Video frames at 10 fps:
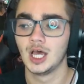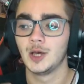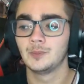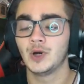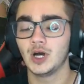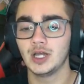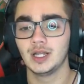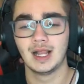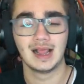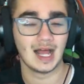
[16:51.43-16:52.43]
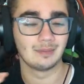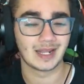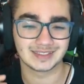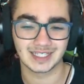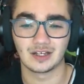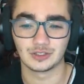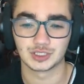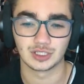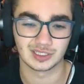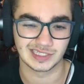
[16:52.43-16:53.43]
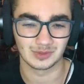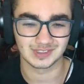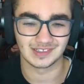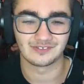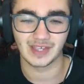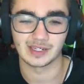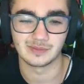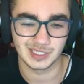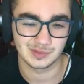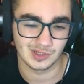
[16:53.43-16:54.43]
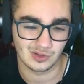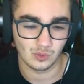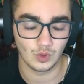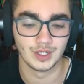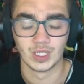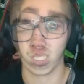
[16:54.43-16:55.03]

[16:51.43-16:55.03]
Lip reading: but I'm not entirely sure because I wasn't a fan of Magepunk 1.